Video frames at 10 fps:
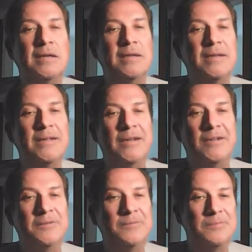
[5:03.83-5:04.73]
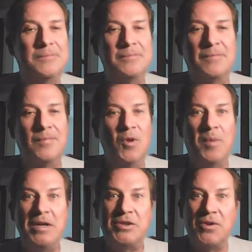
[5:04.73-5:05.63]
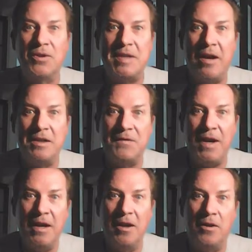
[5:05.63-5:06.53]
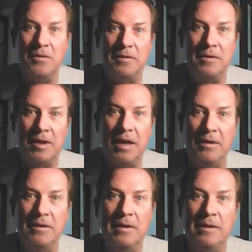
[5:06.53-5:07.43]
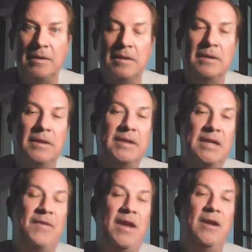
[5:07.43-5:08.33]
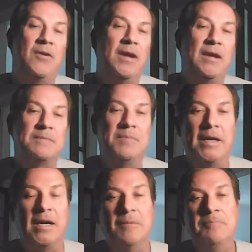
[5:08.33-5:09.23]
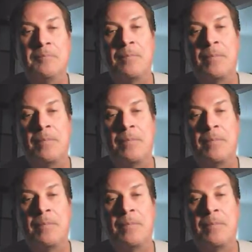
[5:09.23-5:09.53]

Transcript: you know, nobody starts out as Van Gogh, okay? Except Van Gogh, I guess. But